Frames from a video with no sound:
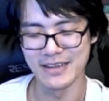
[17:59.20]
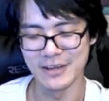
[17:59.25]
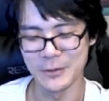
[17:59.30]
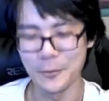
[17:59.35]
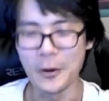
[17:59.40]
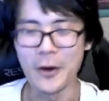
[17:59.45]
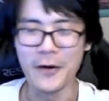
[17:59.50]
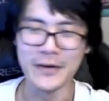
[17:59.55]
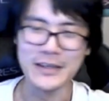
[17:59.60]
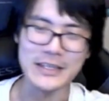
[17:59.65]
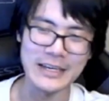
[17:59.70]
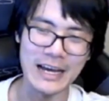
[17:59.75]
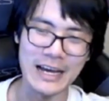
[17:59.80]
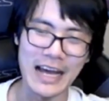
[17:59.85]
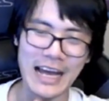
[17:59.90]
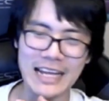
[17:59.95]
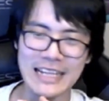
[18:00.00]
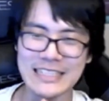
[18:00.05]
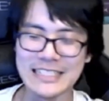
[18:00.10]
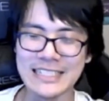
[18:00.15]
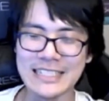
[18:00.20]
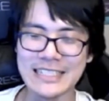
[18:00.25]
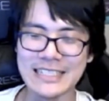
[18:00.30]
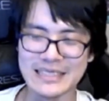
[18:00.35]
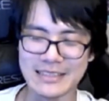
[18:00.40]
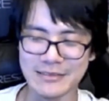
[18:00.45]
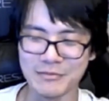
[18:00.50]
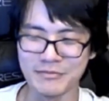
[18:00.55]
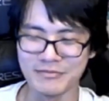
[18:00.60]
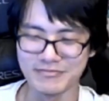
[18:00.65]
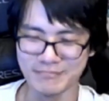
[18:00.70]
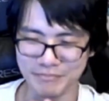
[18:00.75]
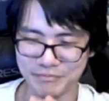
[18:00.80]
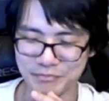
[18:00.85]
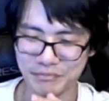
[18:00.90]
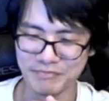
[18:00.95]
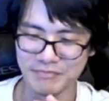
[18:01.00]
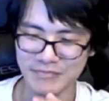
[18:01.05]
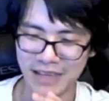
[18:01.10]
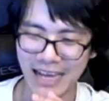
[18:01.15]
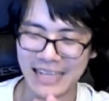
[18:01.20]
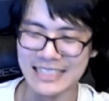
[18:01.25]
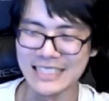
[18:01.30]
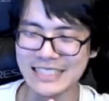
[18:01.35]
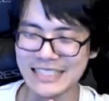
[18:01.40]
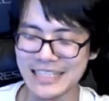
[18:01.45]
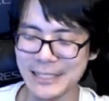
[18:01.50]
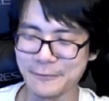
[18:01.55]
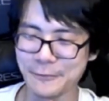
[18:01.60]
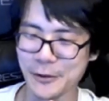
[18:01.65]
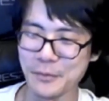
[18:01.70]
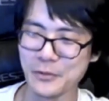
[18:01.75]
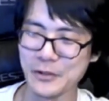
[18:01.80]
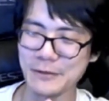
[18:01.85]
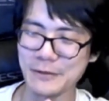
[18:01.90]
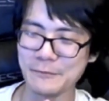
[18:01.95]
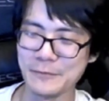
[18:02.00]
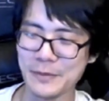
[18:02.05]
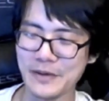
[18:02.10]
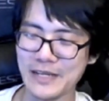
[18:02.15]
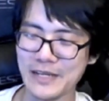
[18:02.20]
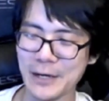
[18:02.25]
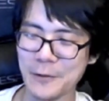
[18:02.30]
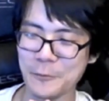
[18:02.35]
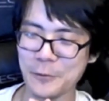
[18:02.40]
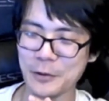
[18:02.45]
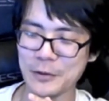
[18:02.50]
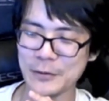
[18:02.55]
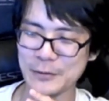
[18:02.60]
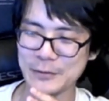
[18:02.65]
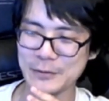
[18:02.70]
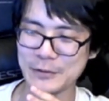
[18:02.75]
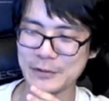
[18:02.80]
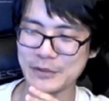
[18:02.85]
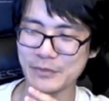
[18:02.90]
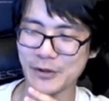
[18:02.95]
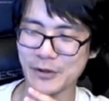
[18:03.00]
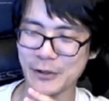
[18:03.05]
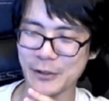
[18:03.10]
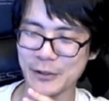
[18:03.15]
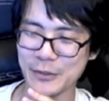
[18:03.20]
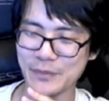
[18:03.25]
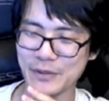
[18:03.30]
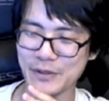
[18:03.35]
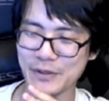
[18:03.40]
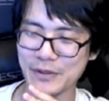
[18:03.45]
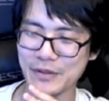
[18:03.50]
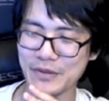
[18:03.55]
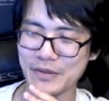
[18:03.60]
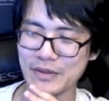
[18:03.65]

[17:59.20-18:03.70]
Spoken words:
Well, okay, I did think for a brief moment I would lose to Spark, but